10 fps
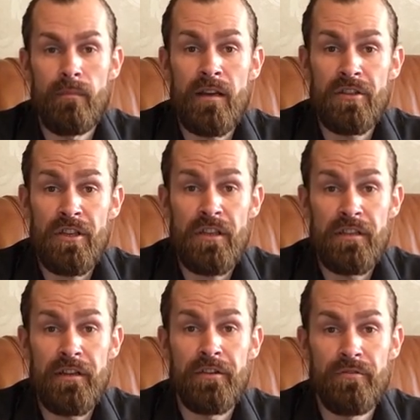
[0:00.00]
much
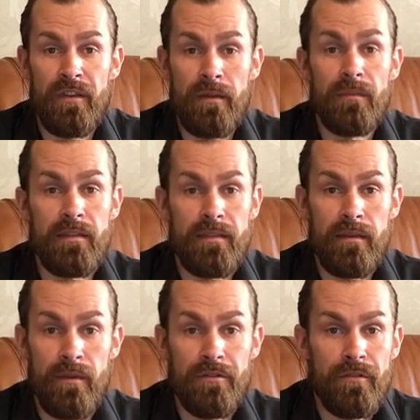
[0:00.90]
easier to keep the
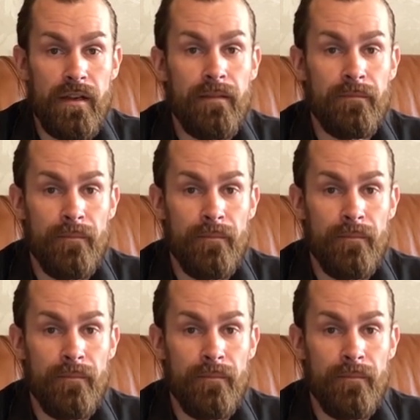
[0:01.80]
symmetry.